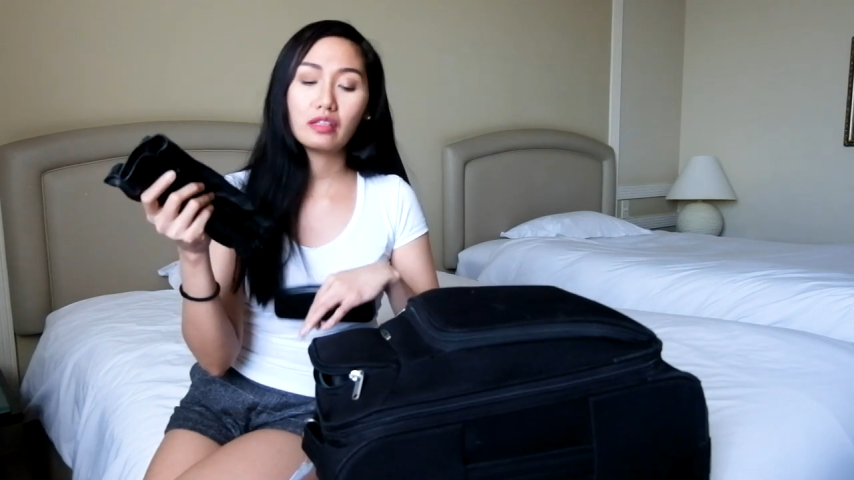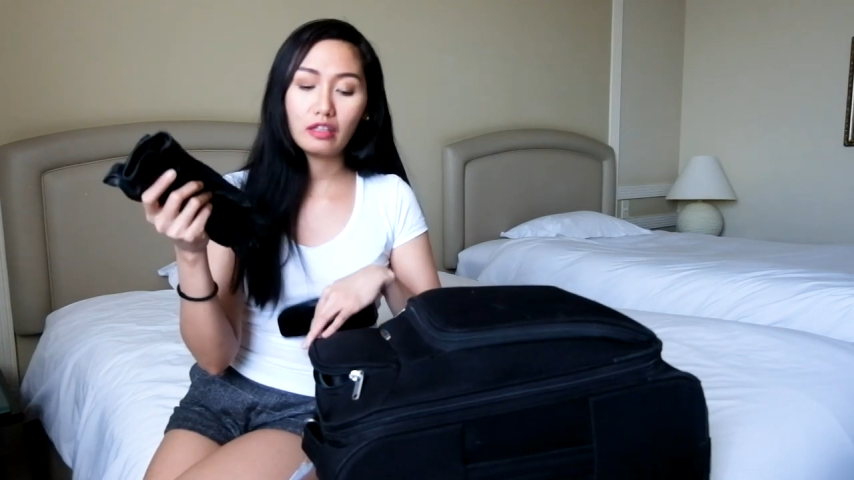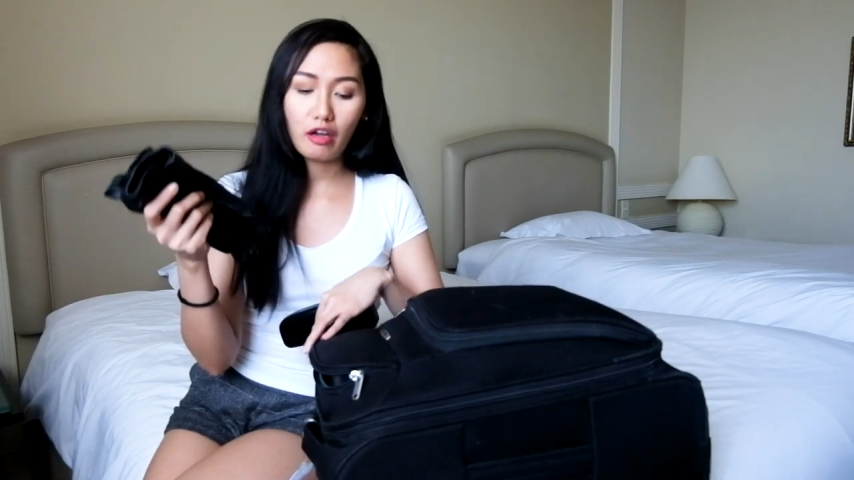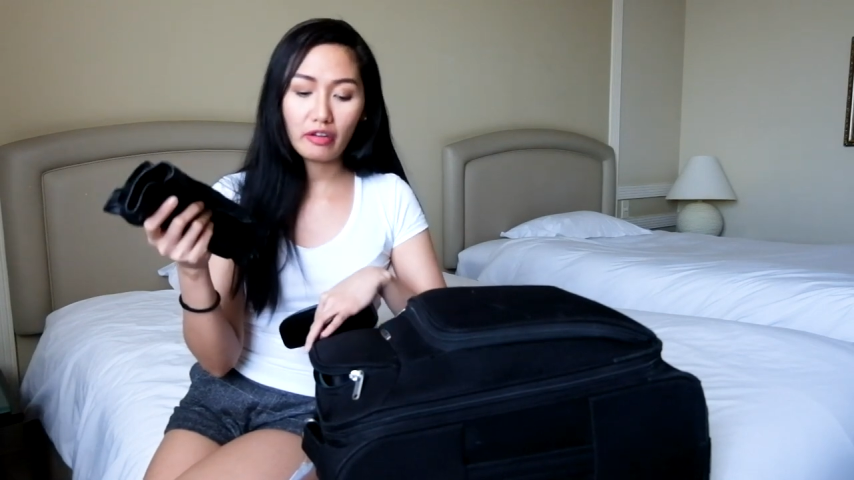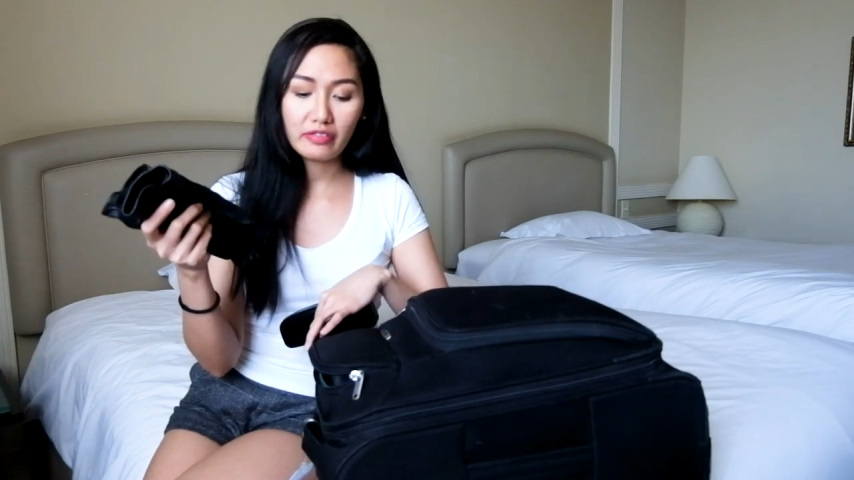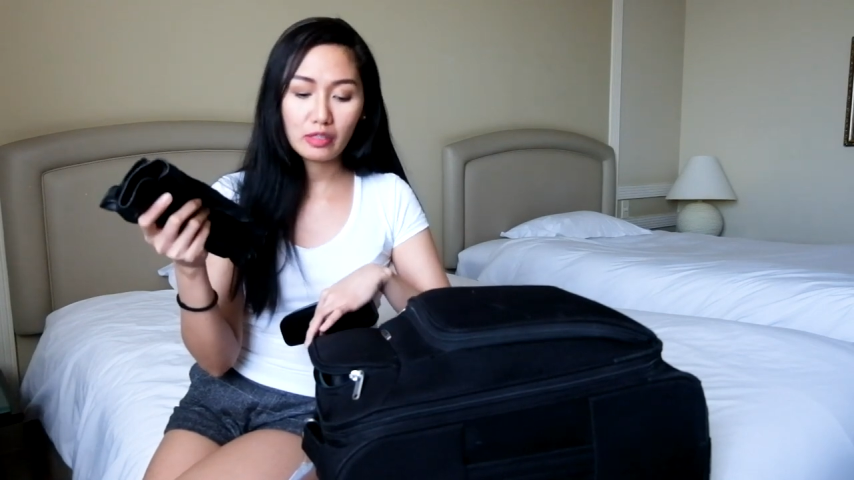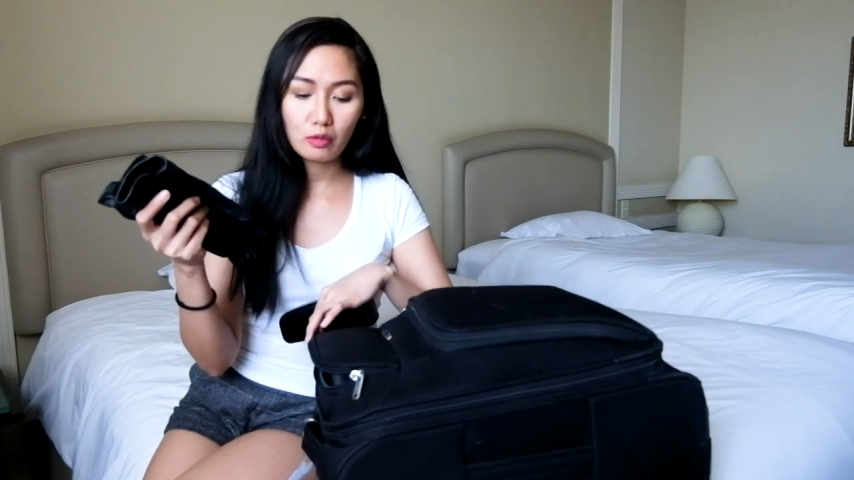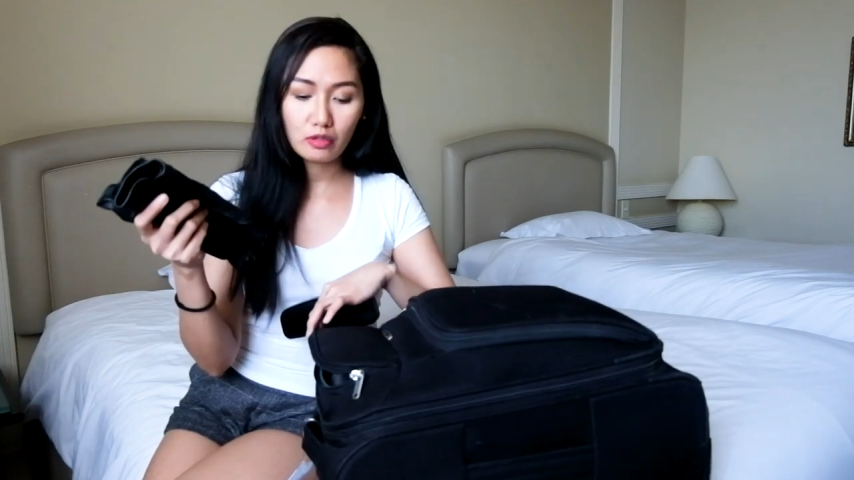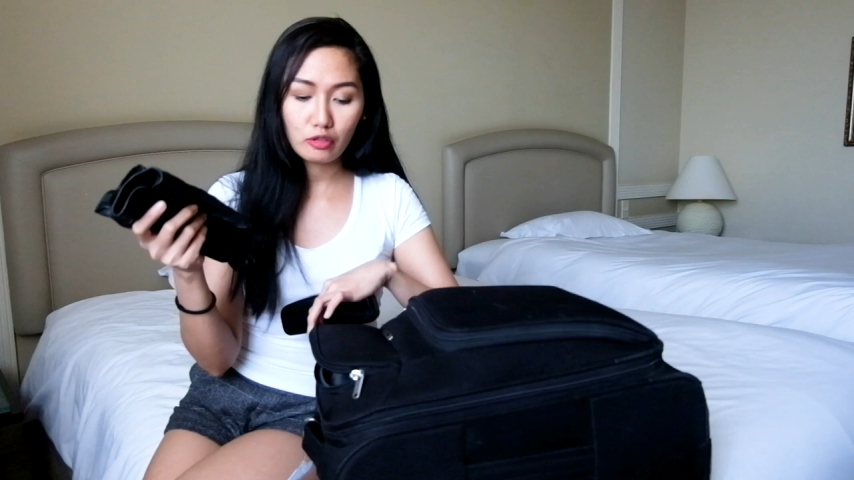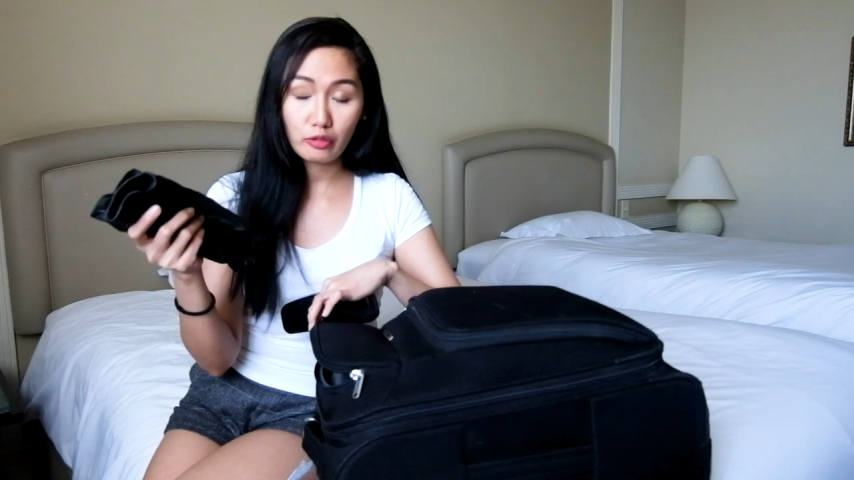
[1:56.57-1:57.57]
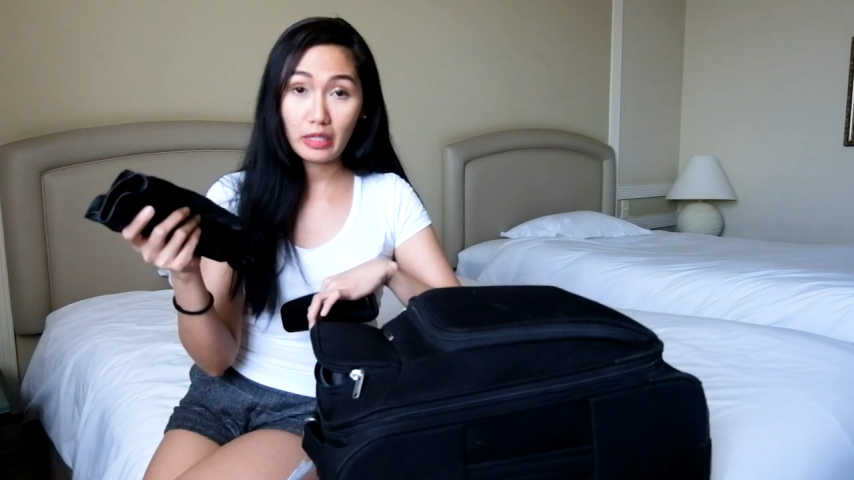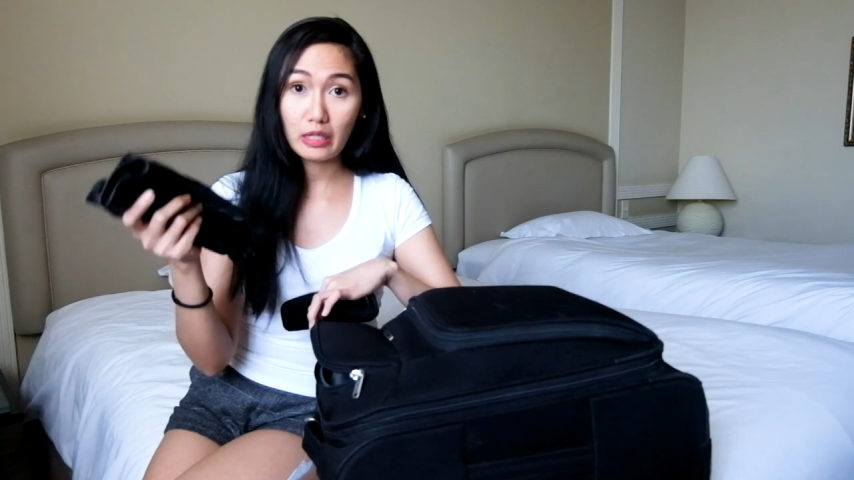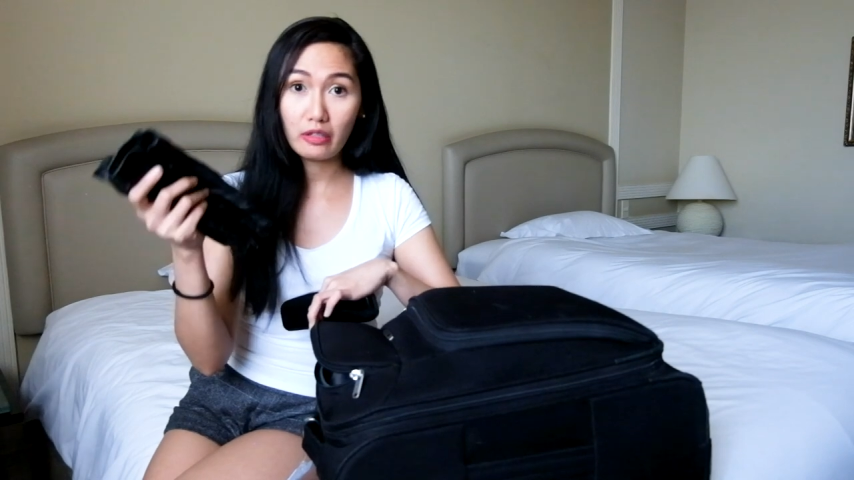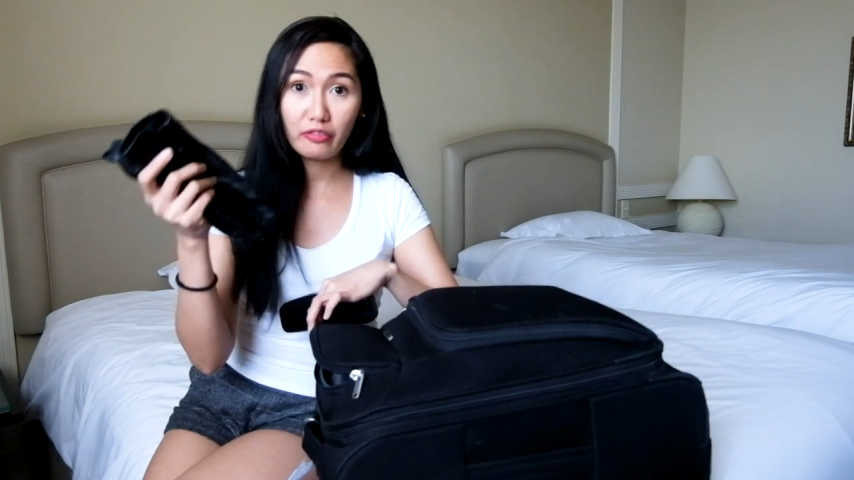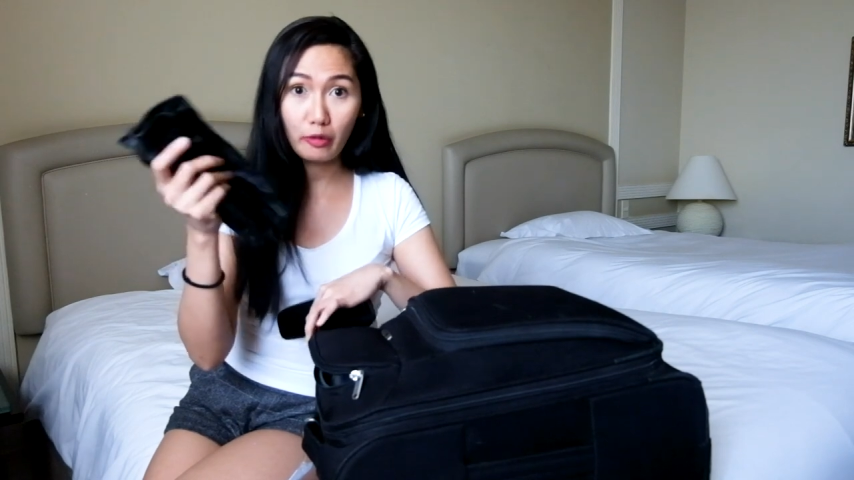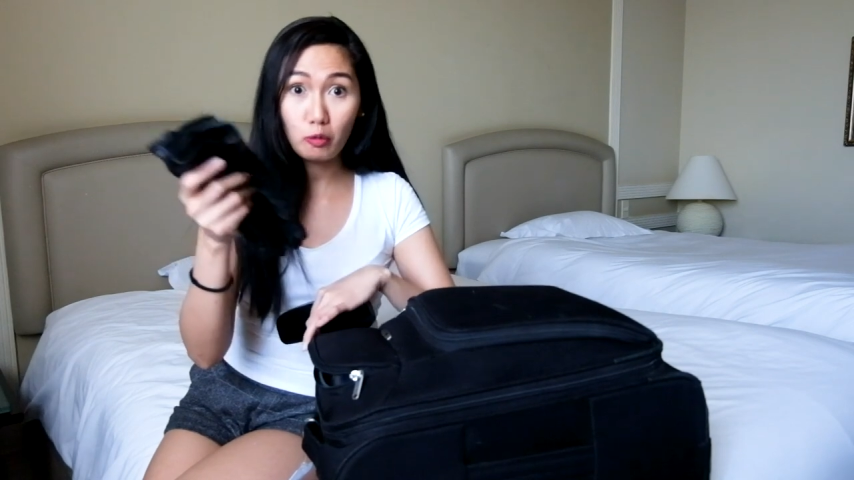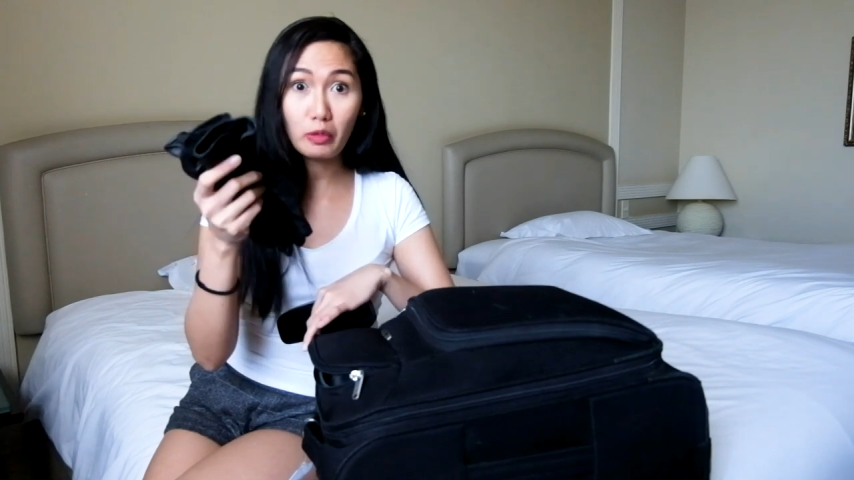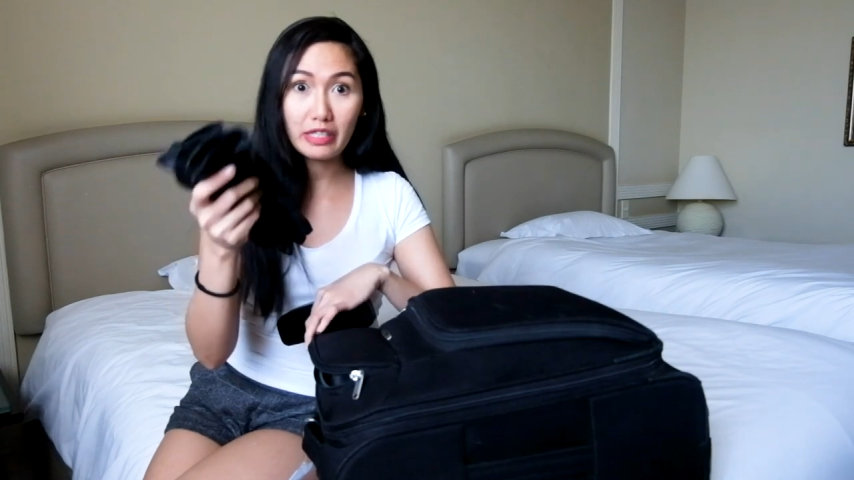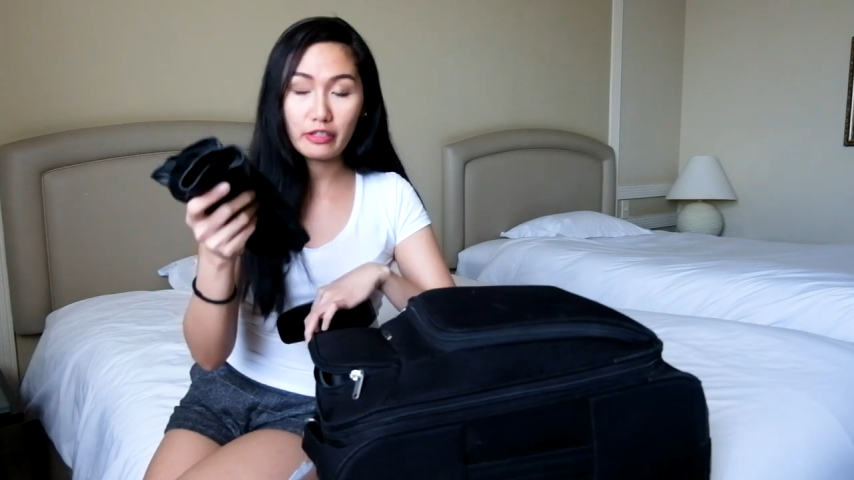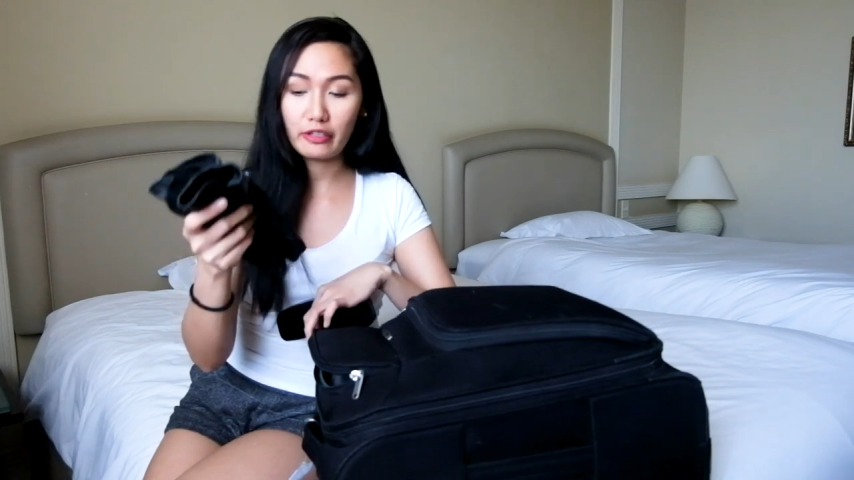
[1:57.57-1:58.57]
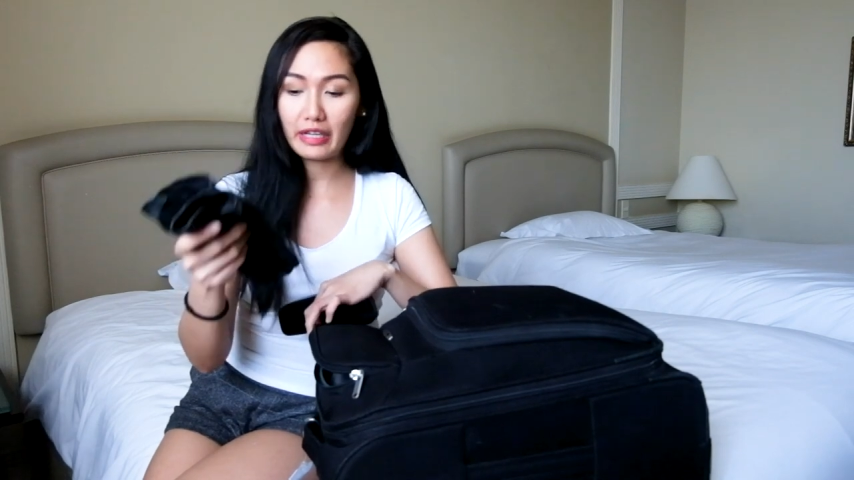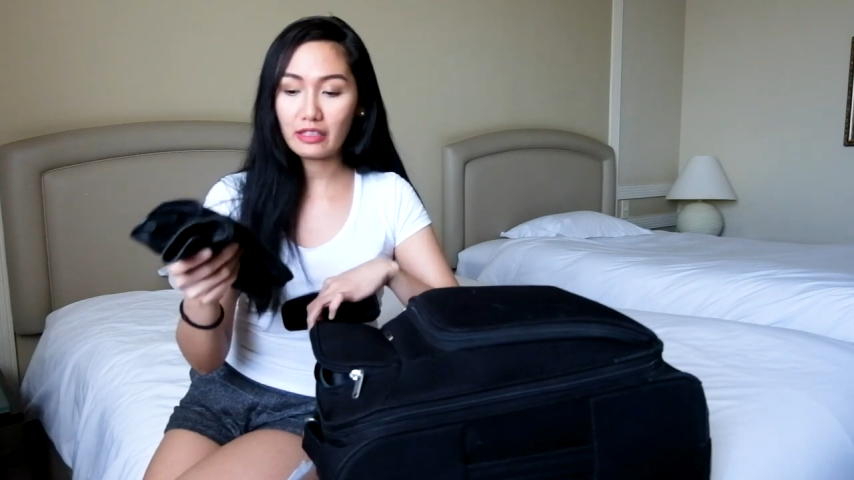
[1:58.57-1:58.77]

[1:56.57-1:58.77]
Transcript: gloves during for winter